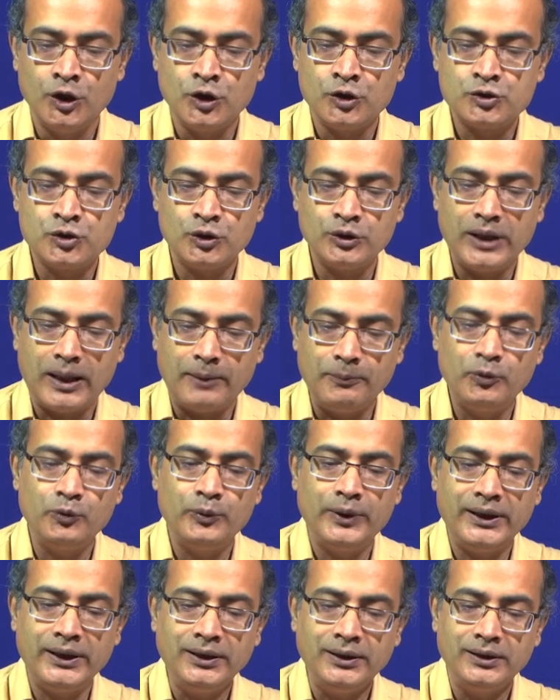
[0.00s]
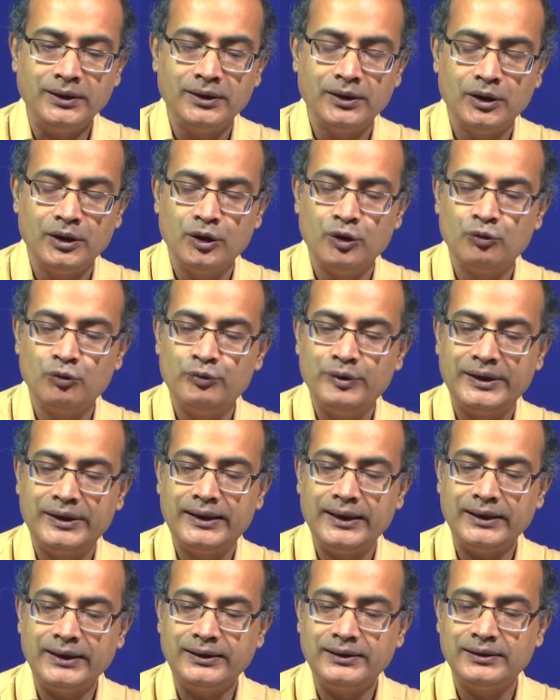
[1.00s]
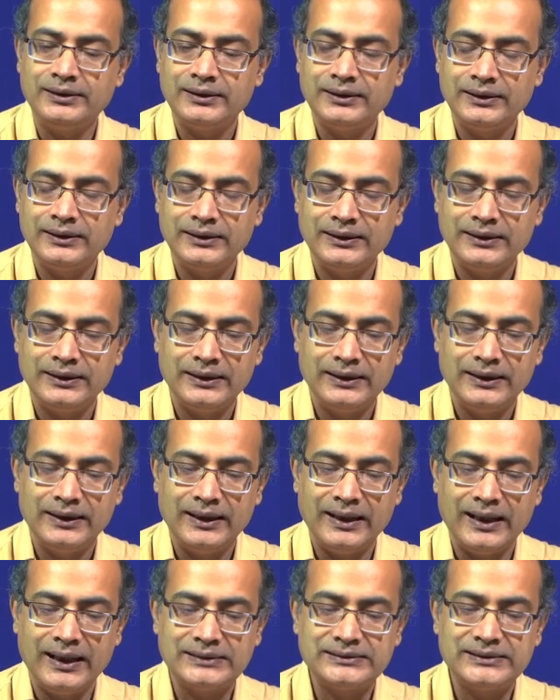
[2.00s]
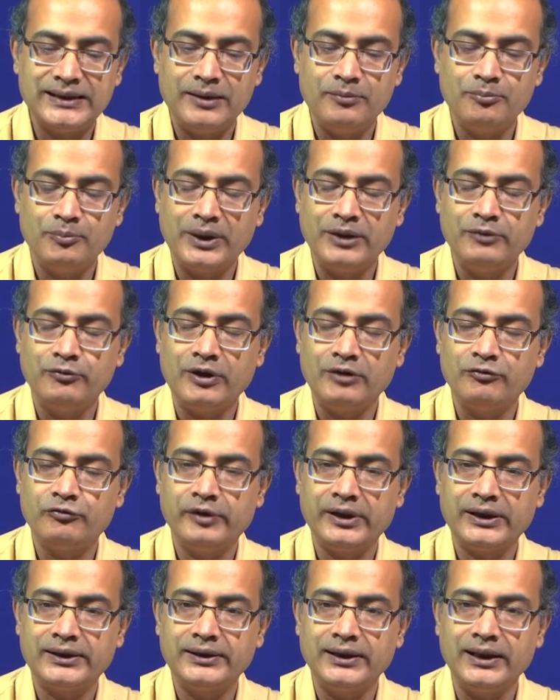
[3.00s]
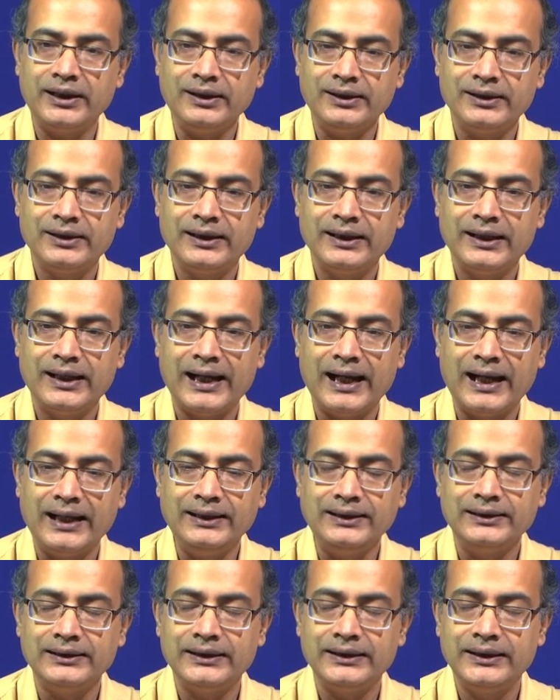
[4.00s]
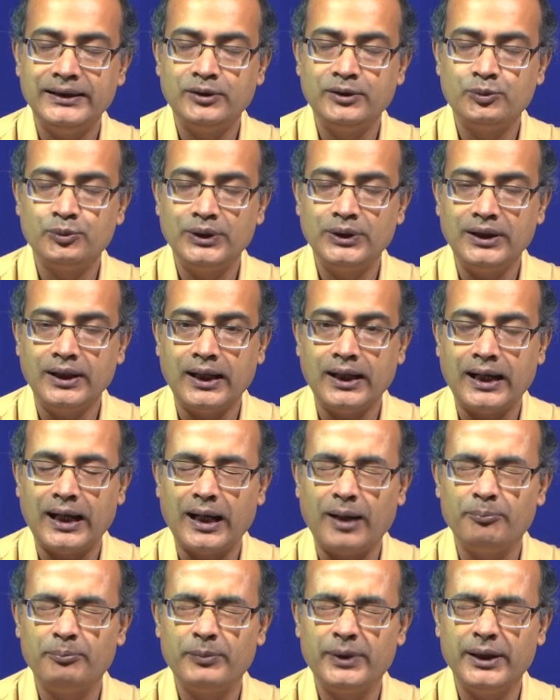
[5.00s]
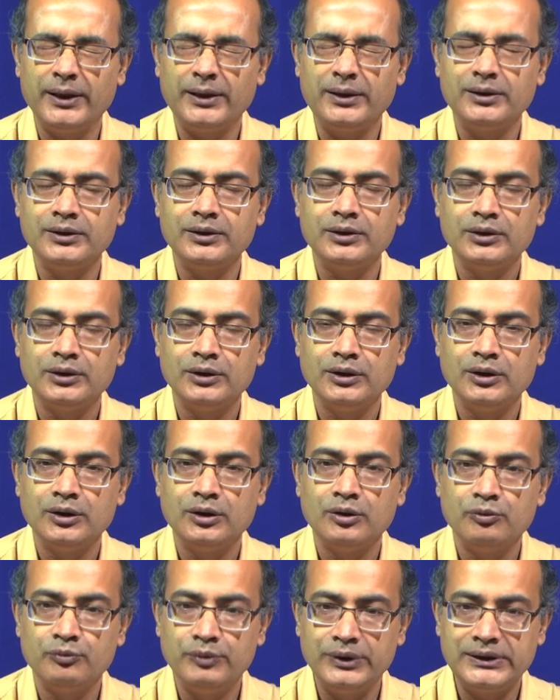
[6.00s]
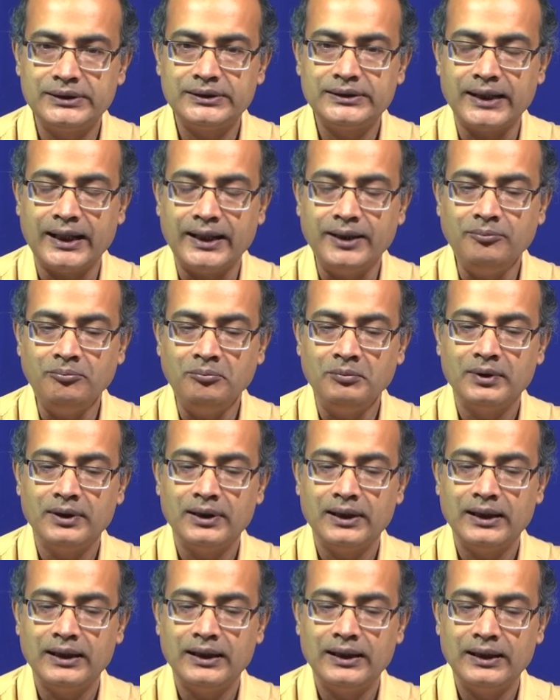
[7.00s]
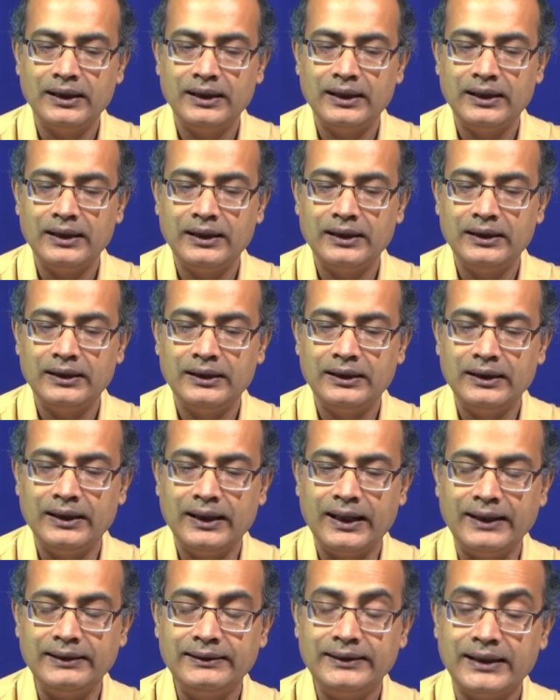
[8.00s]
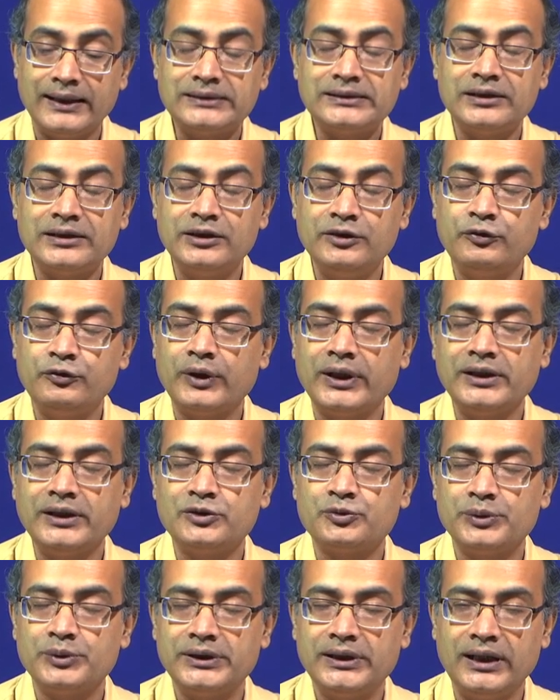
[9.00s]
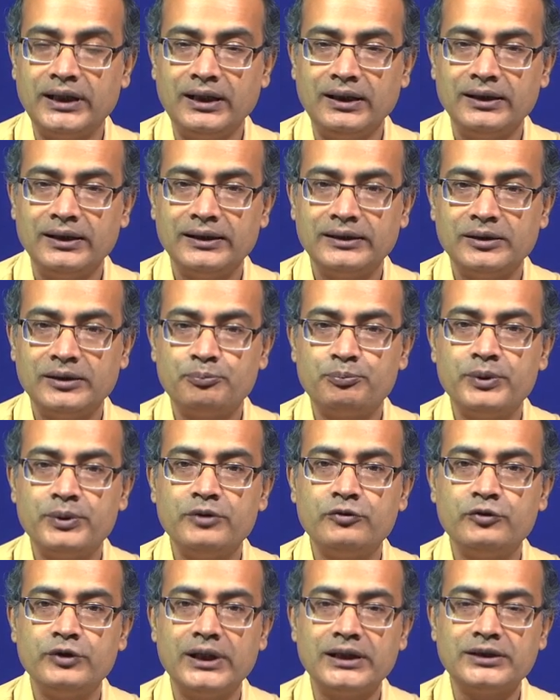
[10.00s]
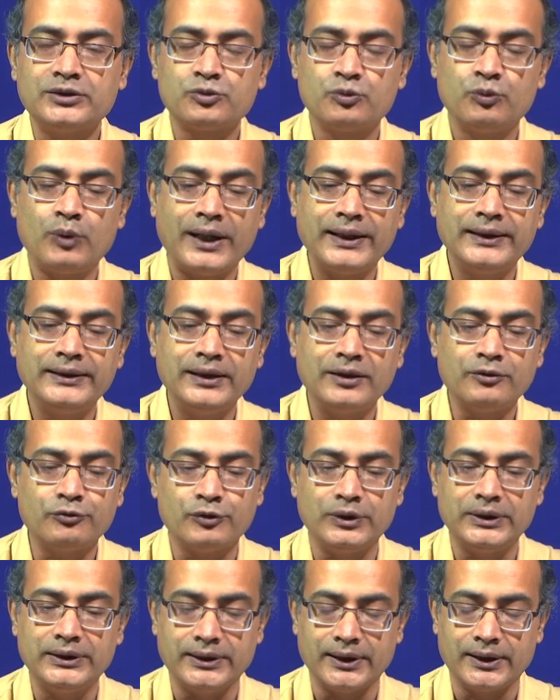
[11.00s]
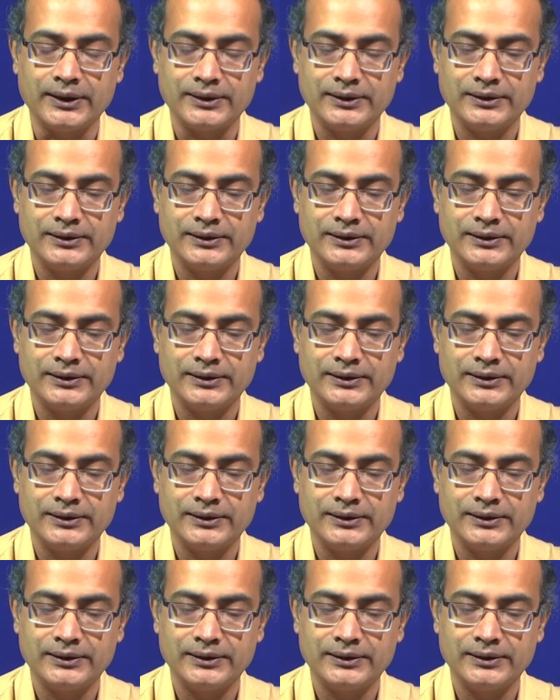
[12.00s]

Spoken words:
So, Wn we get as a m by 1 vector, and it will update with time, and that is the difference with the previous Wiener filter.